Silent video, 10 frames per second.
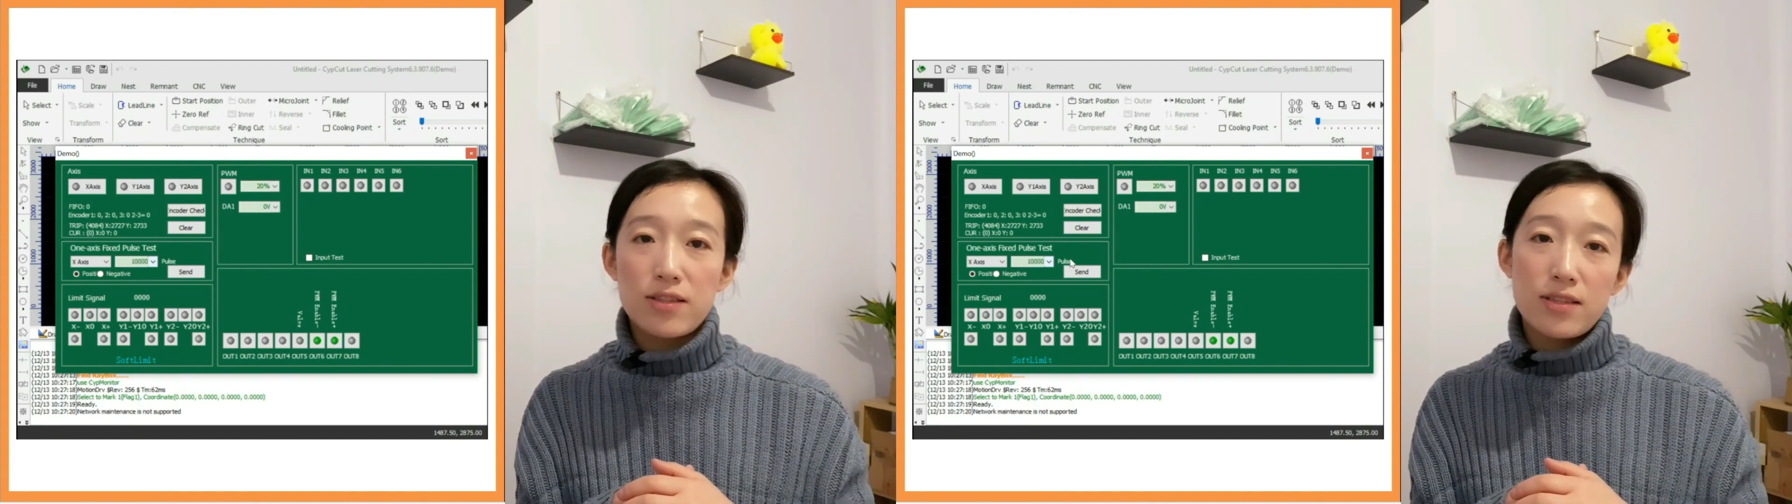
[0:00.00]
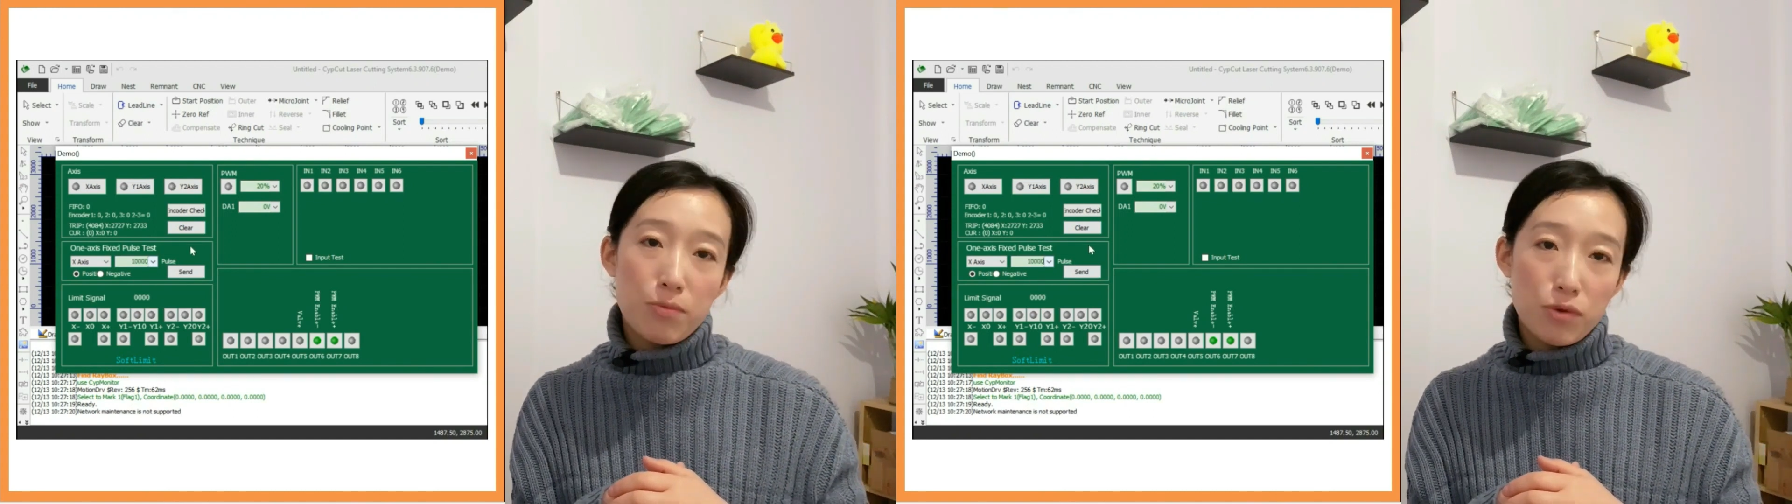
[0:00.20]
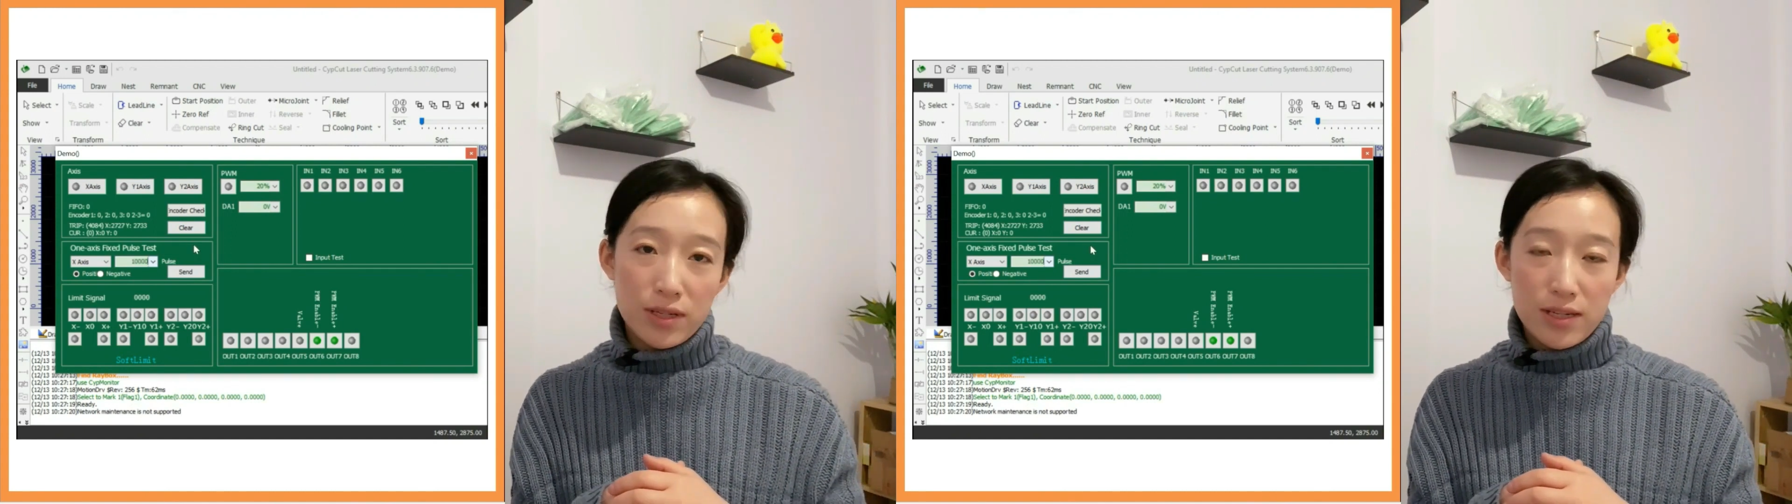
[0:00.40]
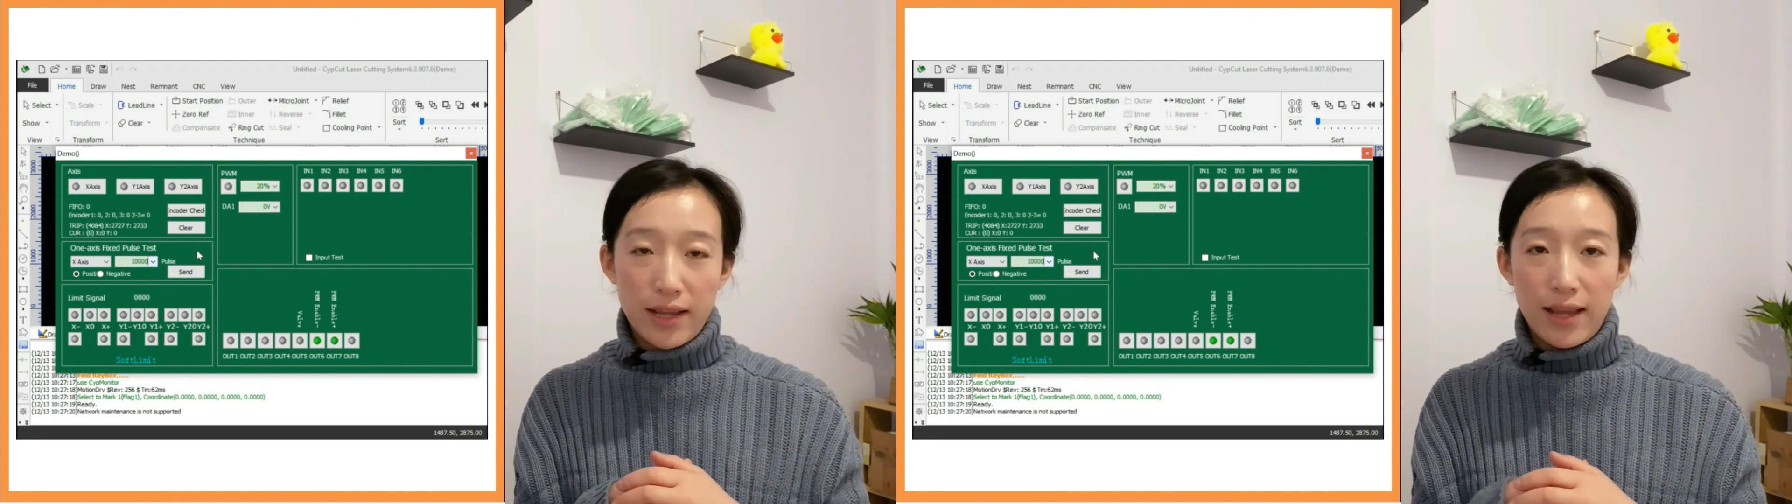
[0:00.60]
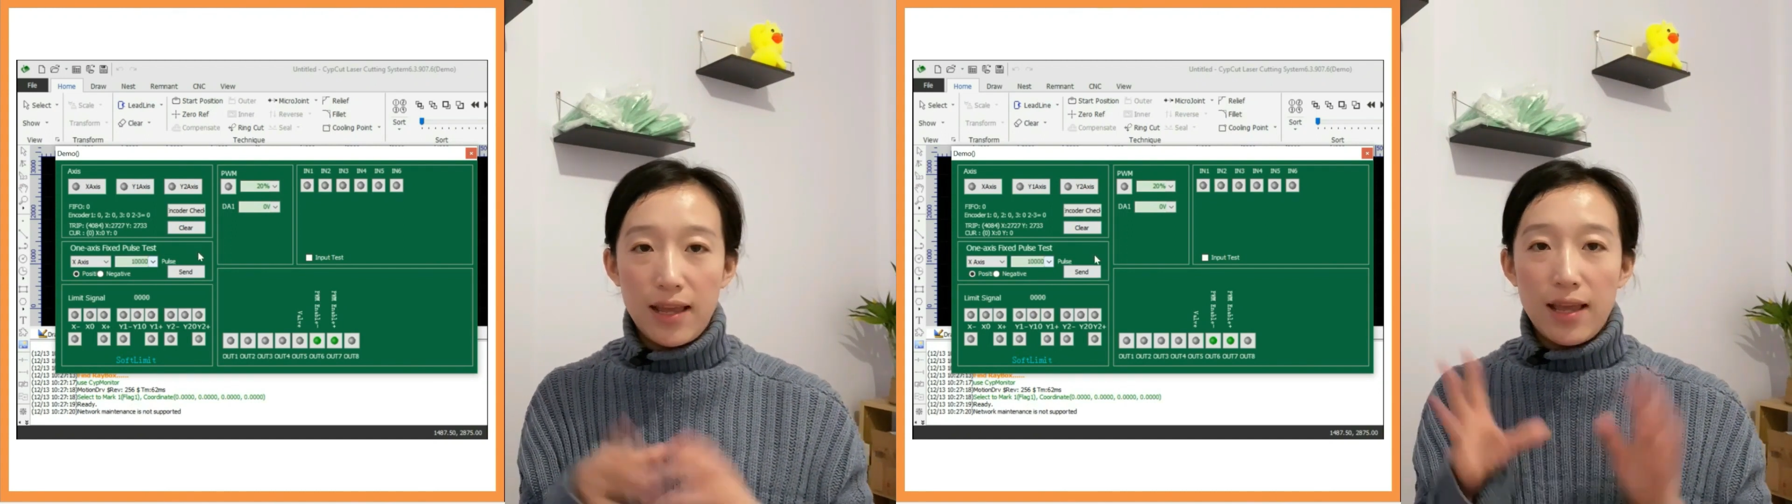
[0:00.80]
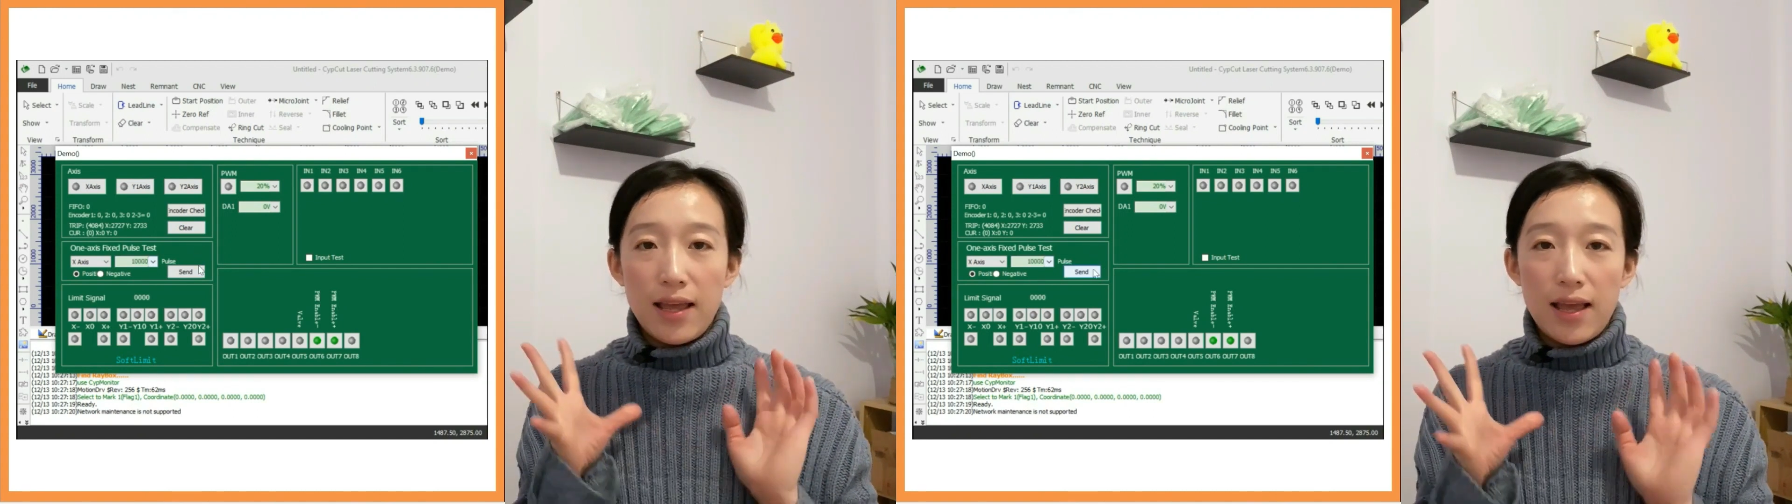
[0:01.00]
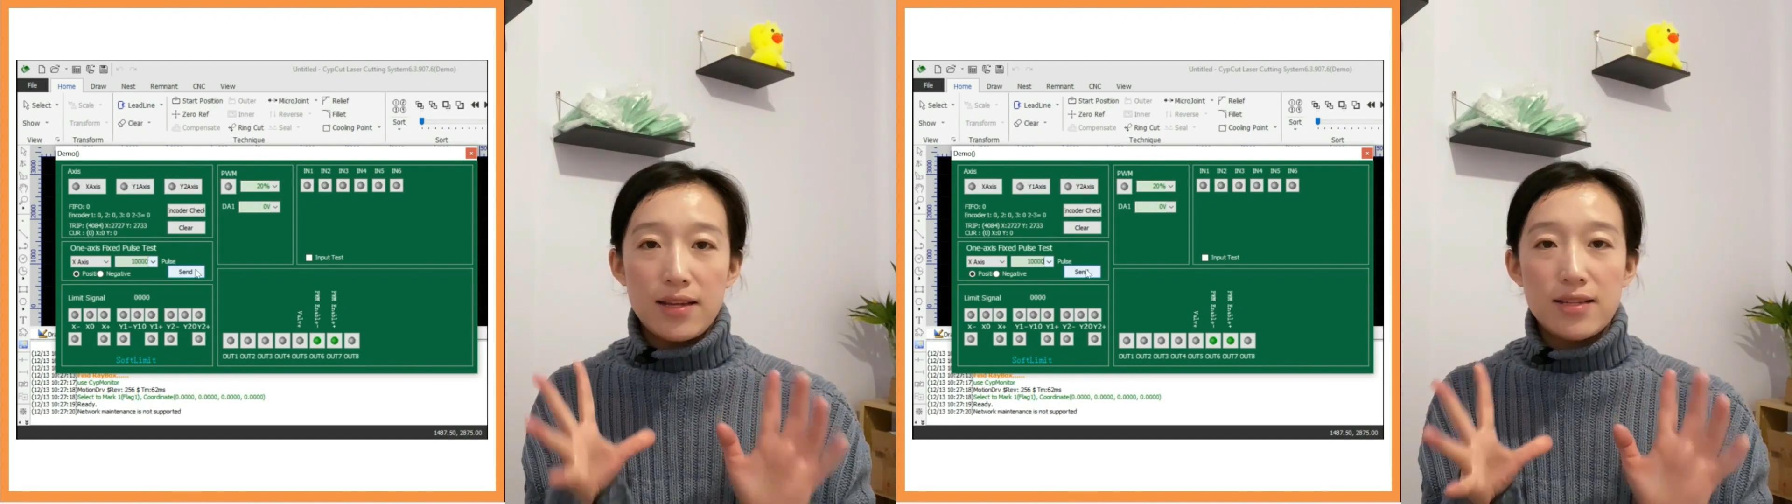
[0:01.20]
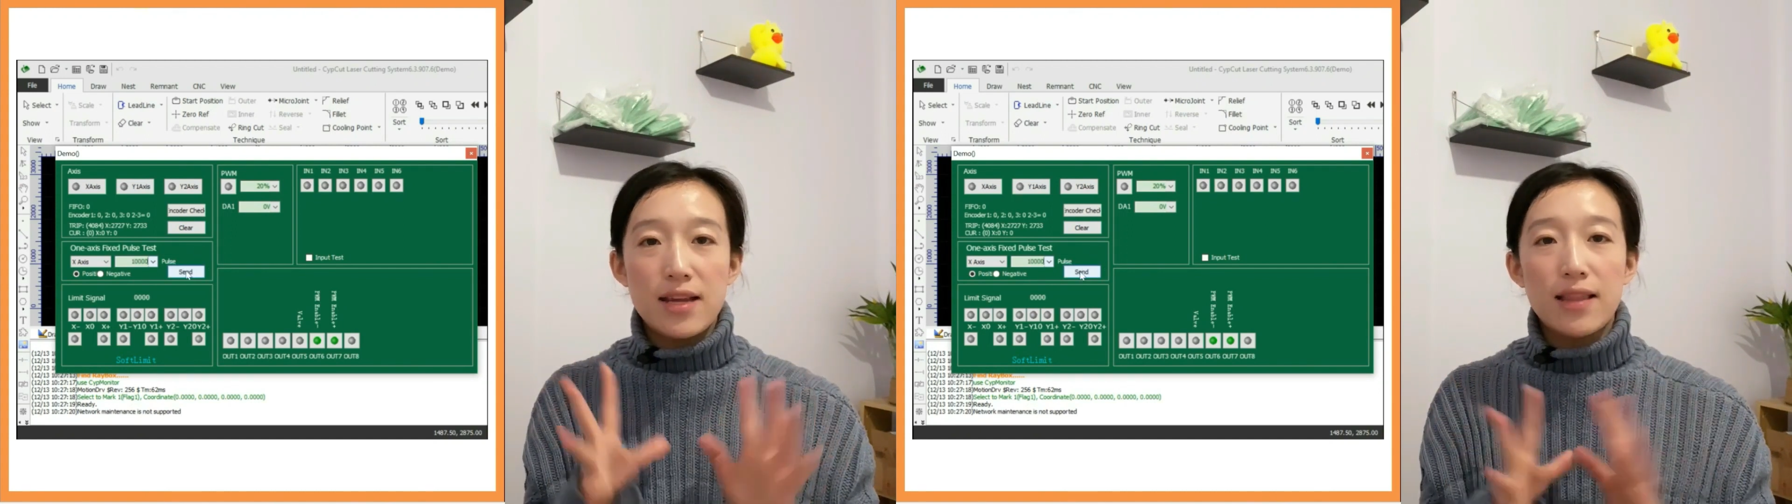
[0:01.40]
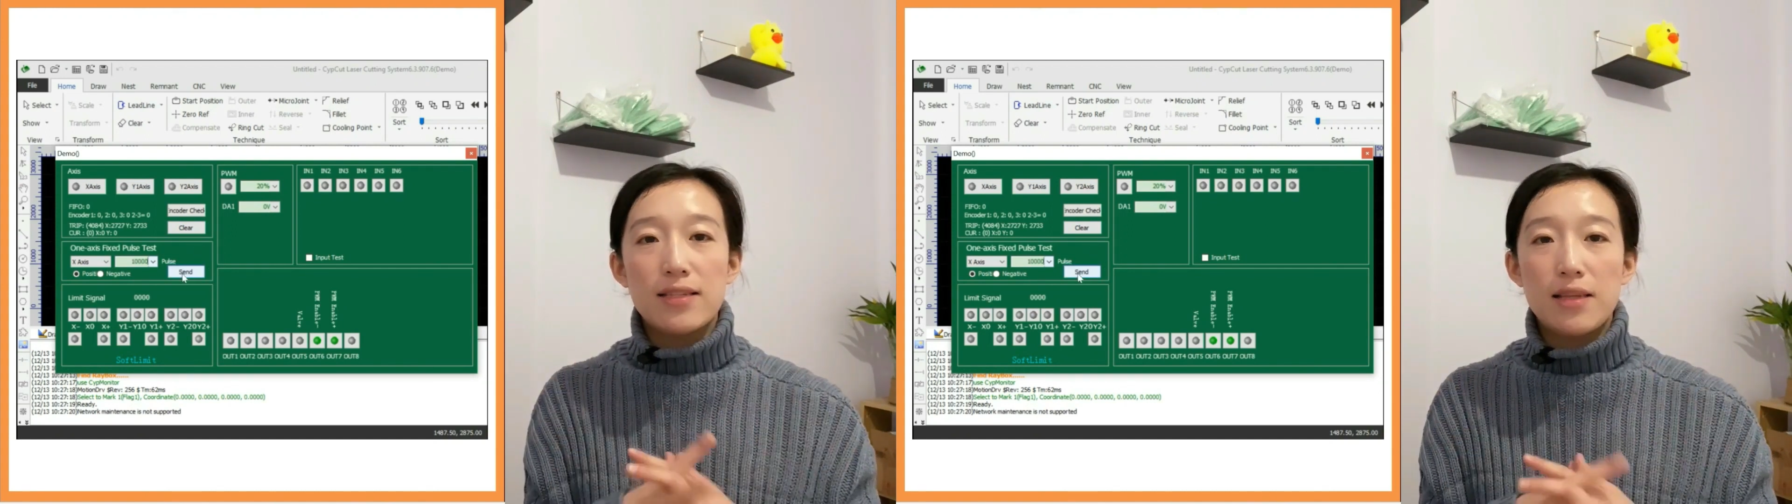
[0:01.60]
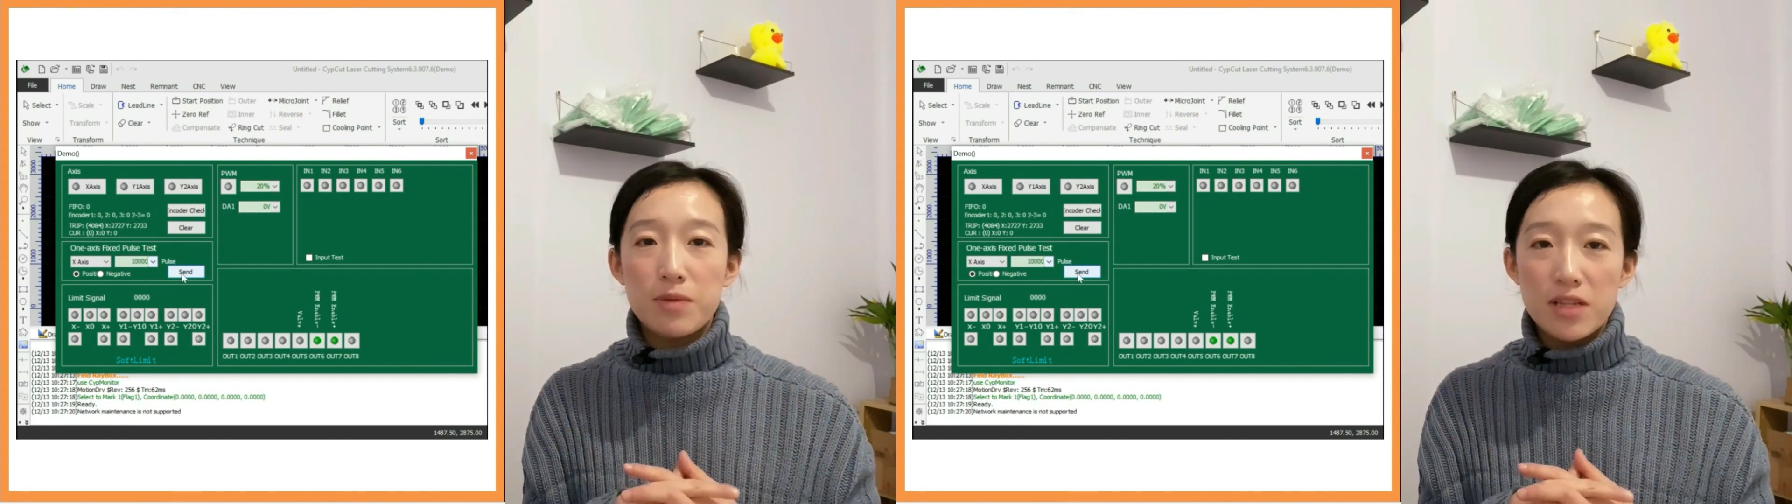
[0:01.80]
separately. And at the same